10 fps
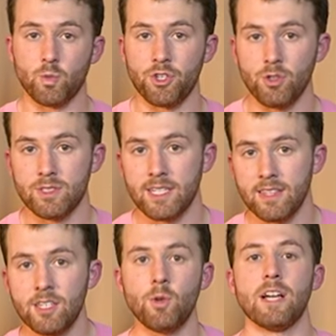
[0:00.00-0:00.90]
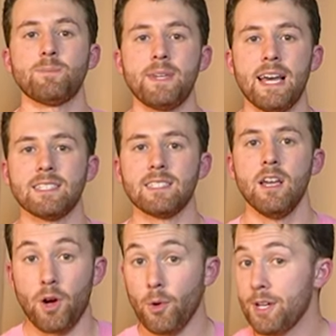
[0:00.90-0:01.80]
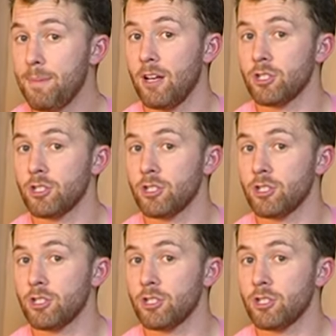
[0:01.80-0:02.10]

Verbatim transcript: We're using the USPS Priority Mail